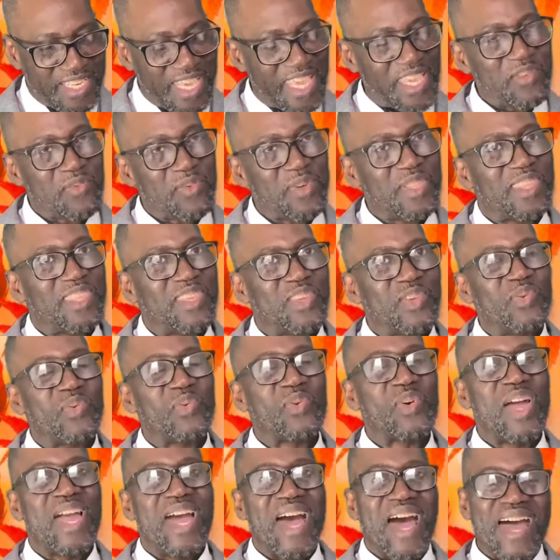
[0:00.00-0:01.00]
with you
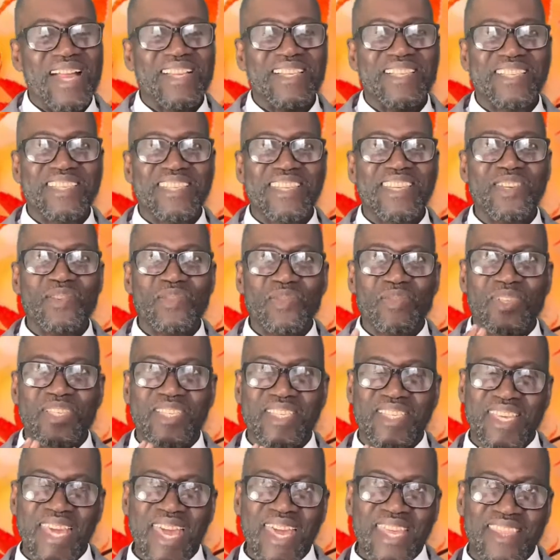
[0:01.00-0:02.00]
until
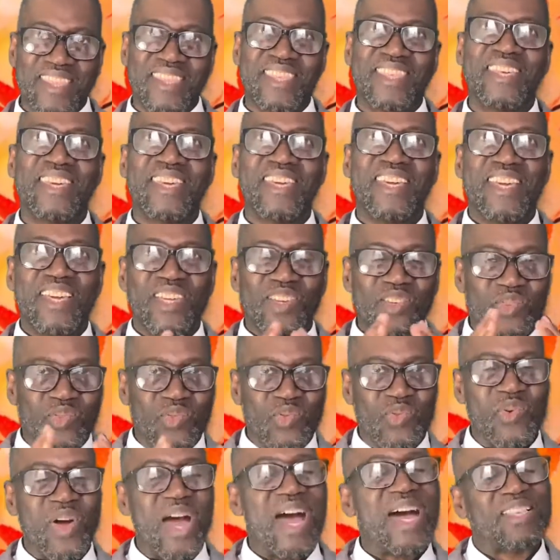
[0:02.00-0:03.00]
death
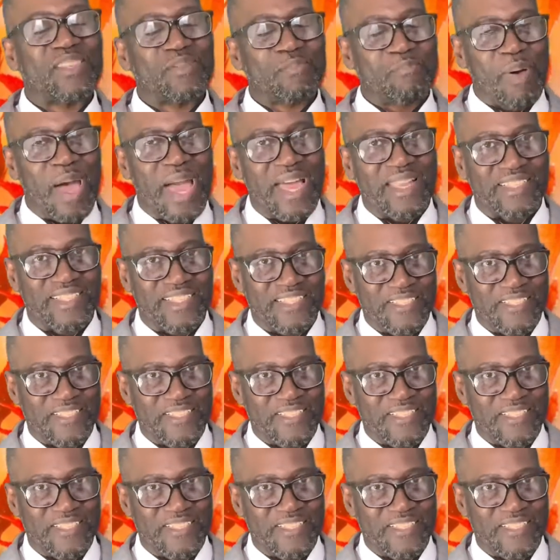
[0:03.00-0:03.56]
do us part.